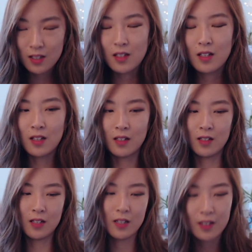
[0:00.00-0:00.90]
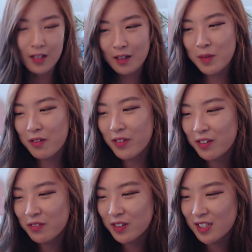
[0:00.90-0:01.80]
Ugh, I'm not
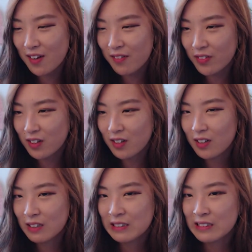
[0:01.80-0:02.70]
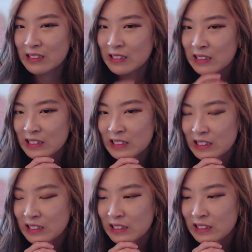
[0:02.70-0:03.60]
ready for these ever.
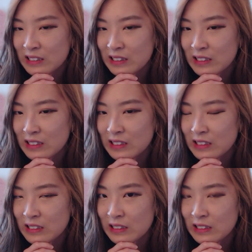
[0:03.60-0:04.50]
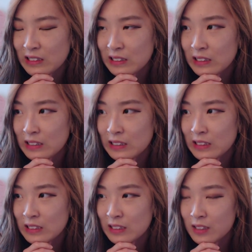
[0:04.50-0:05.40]

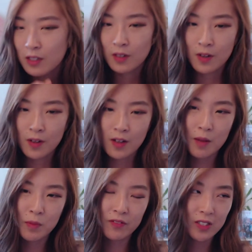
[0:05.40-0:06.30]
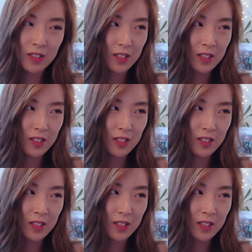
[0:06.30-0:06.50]
I'm nervous.